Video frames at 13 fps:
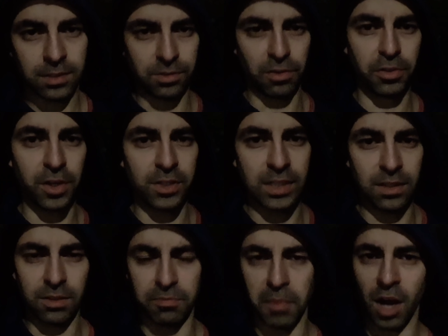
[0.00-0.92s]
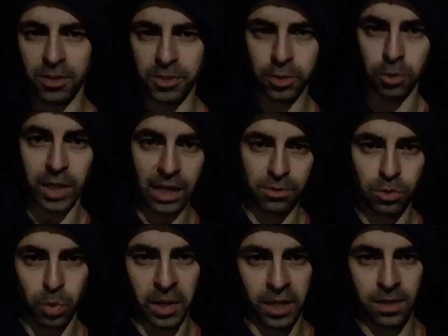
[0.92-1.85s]
is the 13th of March
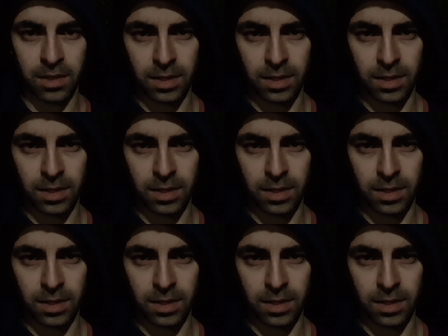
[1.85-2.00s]
2020.